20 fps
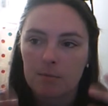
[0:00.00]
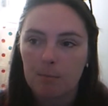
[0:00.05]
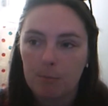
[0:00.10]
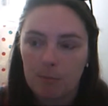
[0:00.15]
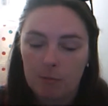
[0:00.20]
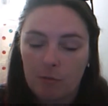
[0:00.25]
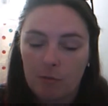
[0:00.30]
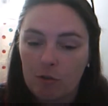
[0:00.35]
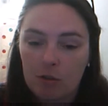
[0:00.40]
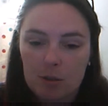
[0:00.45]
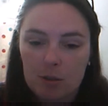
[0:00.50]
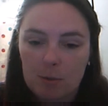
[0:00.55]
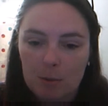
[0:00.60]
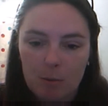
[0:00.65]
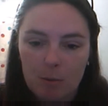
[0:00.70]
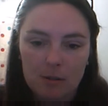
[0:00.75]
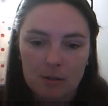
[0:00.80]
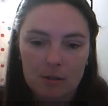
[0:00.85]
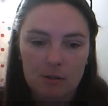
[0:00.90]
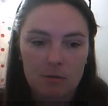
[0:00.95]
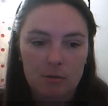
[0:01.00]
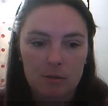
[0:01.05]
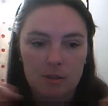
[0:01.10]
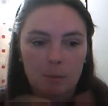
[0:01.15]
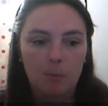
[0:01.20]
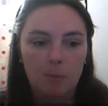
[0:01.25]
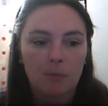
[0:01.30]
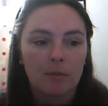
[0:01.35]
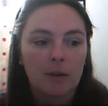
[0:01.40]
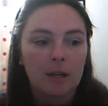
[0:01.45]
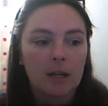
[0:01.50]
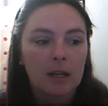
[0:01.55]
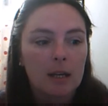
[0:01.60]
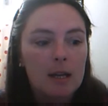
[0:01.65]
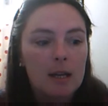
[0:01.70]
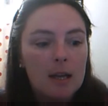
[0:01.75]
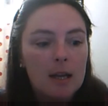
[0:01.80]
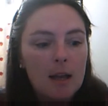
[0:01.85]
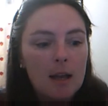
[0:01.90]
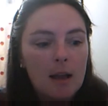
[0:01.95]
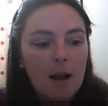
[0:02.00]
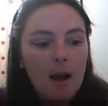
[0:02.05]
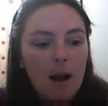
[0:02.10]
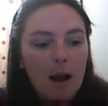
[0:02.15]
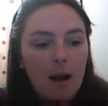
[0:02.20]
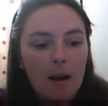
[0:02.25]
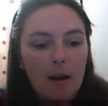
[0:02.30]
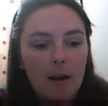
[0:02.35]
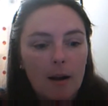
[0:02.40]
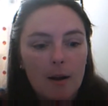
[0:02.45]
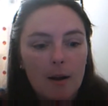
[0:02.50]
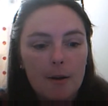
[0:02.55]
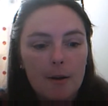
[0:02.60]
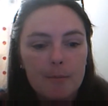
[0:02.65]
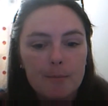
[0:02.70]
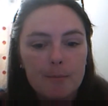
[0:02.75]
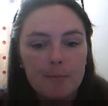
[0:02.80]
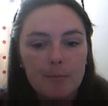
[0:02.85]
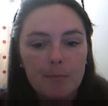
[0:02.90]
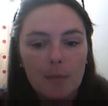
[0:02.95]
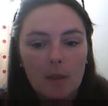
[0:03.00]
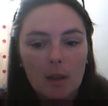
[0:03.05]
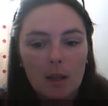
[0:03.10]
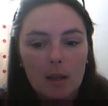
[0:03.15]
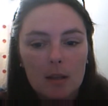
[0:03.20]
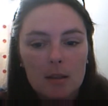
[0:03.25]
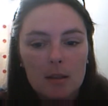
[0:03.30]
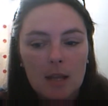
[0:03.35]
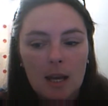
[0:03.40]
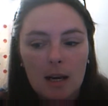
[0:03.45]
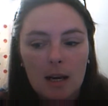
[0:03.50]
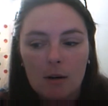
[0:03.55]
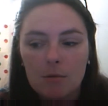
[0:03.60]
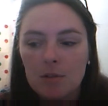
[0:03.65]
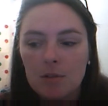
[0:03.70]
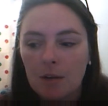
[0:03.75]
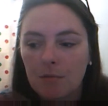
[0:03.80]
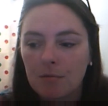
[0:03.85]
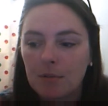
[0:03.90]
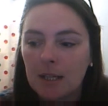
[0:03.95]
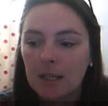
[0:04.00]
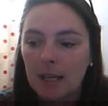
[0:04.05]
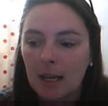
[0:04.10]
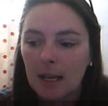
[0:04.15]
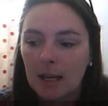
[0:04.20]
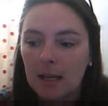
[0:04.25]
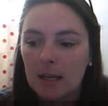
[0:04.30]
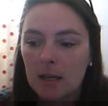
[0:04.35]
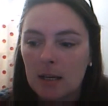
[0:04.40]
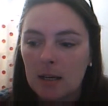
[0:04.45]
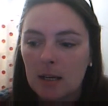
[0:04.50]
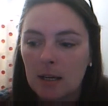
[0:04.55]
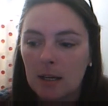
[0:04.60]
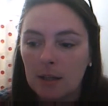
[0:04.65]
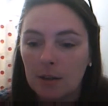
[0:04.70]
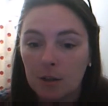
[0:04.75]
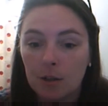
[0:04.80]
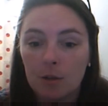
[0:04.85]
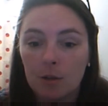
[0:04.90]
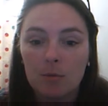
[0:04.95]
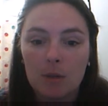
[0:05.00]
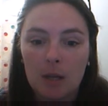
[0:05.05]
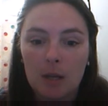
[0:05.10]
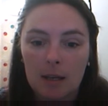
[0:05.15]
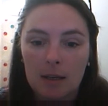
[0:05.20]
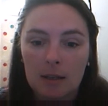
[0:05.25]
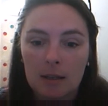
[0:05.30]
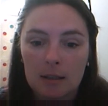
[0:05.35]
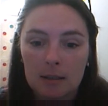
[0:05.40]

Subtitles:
Christmas presents or something, then I'll definitely get it in the new year